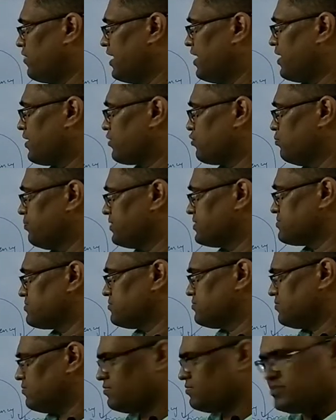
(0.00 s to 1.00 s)
1 lakh rupees.
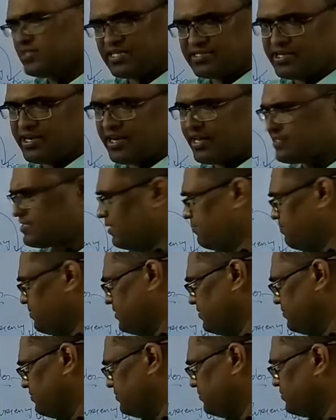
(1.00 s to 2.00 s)
Just an
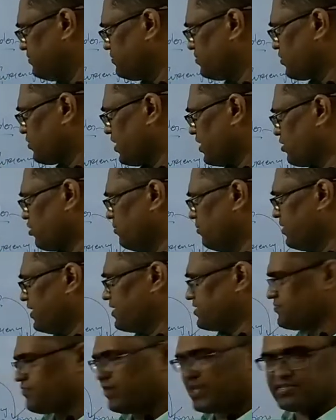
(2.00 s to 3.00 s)
example. Okay,
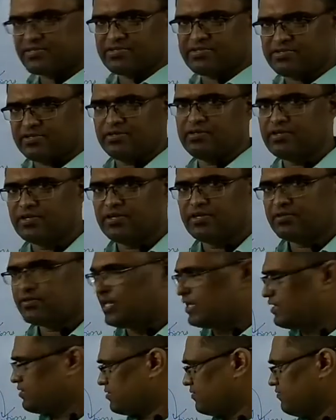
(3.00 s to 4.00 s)
government has fixed
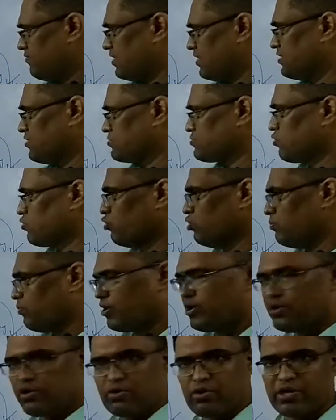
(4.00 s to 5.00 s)
that 1,000
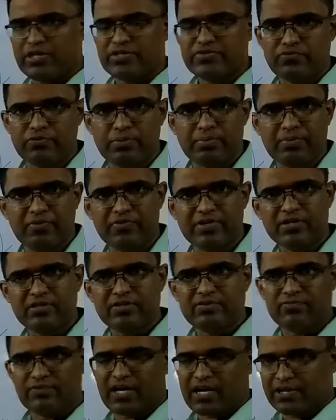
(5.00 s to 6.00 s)
gold coins would be
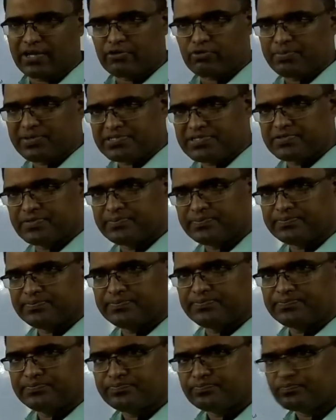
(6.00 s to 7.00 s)
worth 1 lakh rupees.
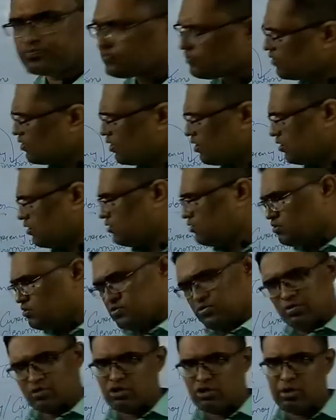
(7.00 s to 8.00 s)

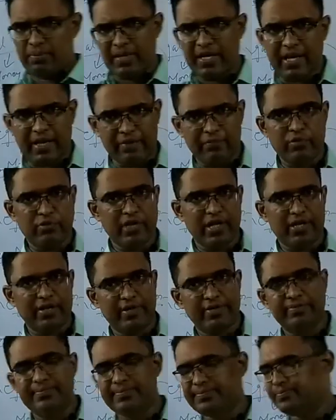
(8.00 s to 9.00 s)
Government gave you
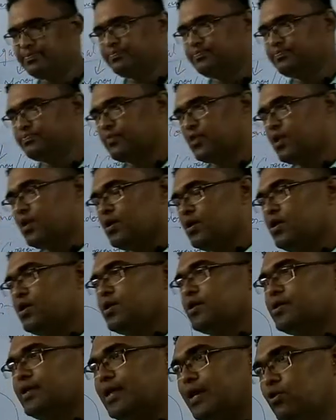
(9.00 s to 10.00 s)
that.
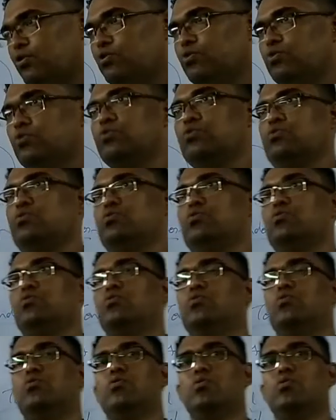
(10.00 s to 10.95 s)
Now,